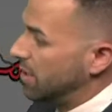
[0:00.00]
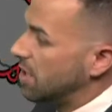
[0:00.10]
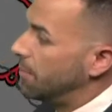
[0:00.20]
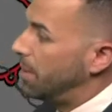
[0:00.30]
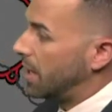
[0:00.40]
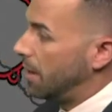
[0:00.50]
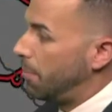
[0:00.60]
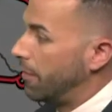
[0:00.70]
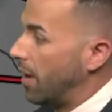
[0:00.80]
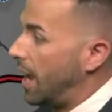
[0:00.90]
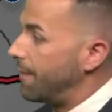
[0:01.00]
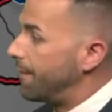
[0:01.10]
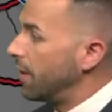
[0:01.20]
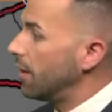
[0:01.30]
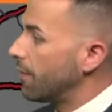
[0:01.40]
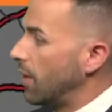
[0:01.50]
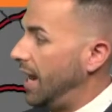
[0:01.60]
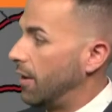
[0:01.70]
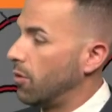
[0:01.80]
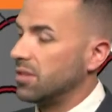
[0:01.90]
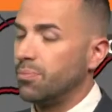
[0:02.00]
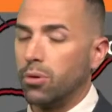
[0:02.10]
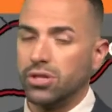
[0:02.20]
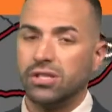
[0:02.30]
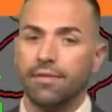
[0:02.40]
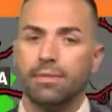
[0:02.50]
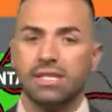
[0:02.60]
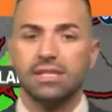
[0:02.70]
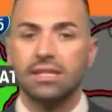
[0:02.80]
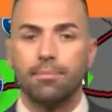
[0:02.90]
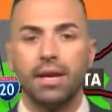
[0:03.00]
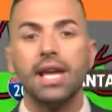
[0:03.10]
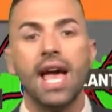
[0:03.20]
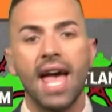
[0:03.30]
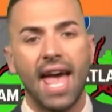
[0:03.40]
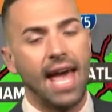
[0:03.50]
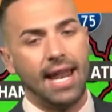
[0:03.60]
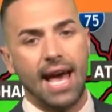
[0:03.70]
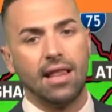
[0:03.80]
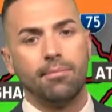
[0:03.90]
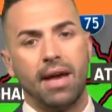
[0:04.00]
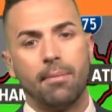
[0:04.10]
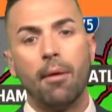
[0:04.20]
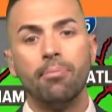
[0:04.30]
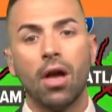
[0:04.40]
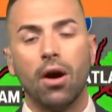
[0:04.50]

areas could pick up over a foot of rain across portions of Mississippi and Alabama.